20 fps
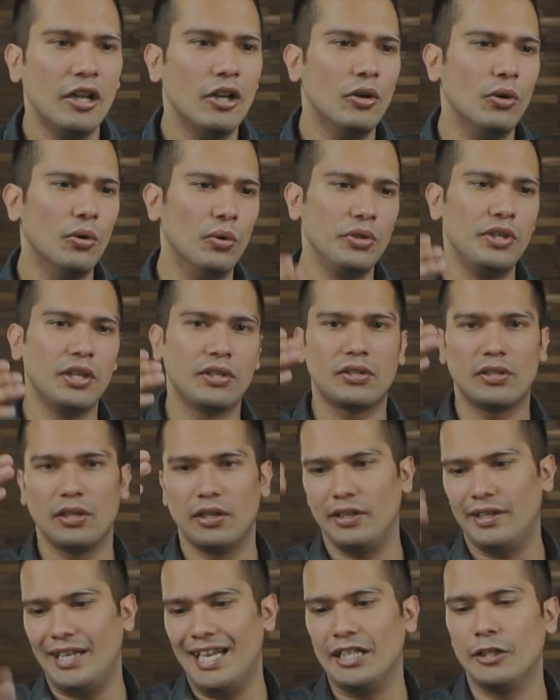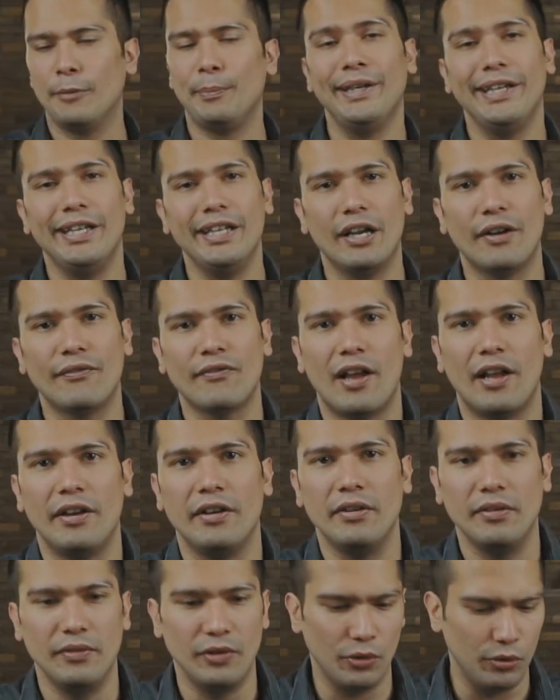who just take the PDF
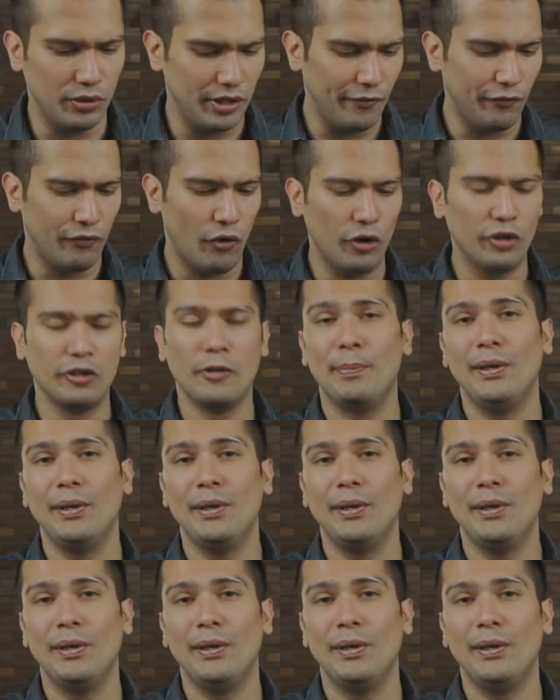and they follow the